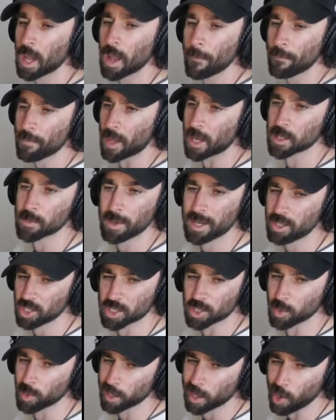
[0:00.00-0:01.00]
that's me just
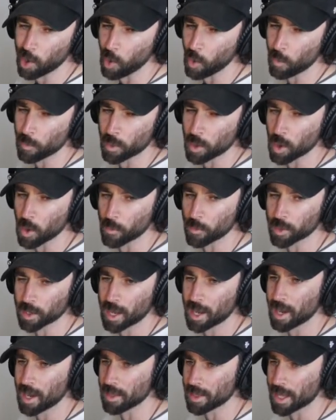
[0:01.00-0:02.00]
doing it over and over
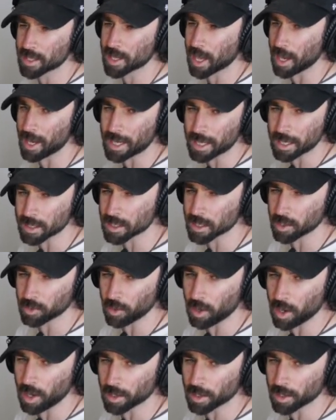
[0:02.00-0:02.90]
again, and that's kind of easy to lock